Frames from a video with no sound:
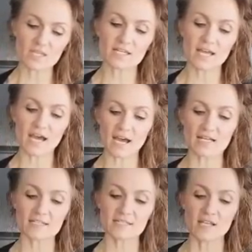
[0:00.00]
It
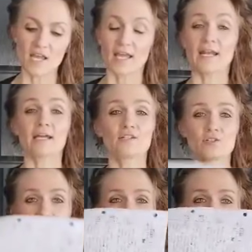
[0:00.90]
has, and I
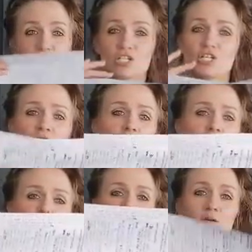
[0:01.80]
do have a cheat sheet
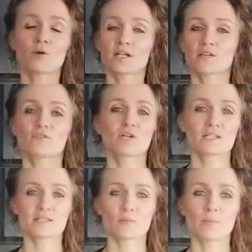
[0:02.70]
because I want to give you
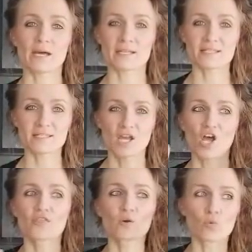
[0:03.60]
guys the
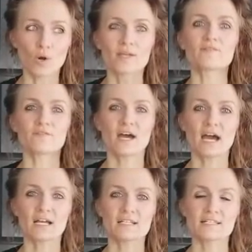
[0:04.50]
right
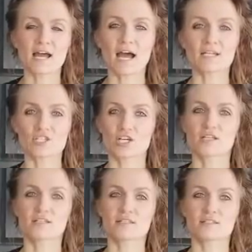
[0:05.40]
facts, not
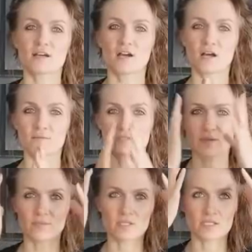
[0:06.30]
just
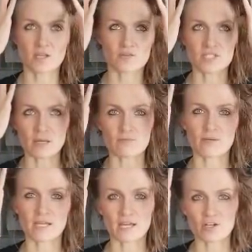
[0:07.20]
something that's off the top of
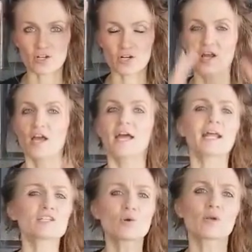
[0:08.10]
my head, and
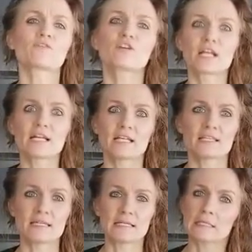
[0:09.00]
I don't want to forget
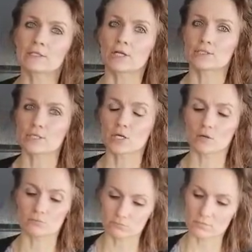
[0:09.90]
anything either.
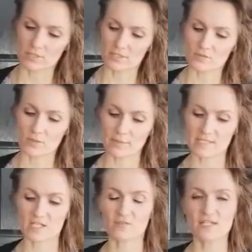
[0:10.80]
So I like to write my
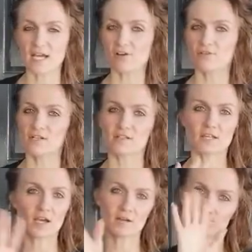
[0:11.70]
stuff down, and
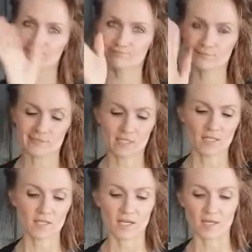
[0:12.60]
yeah,
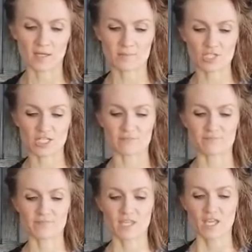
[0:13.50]
I'm cheating.
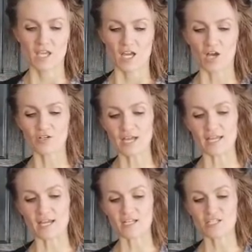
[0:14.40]

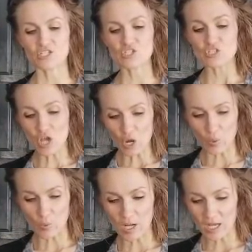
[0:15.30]
Okay,
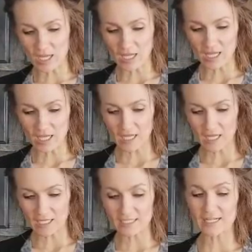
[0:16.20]
so
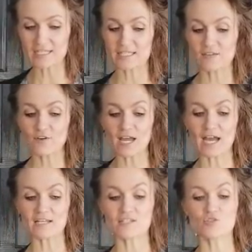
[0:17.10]
kefir
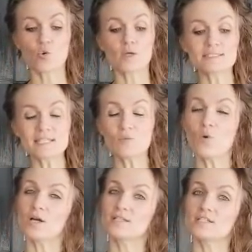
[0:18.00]
has
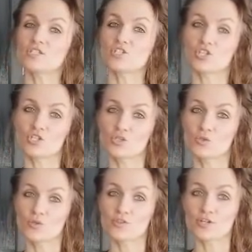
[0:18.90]
21
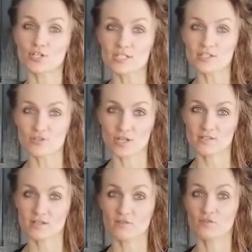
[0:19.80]
to 30
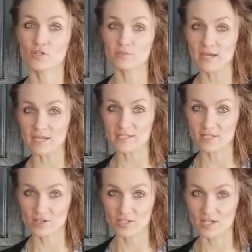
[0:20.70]
strains of good
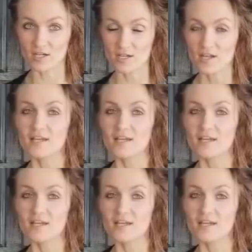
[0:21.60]
bacteria.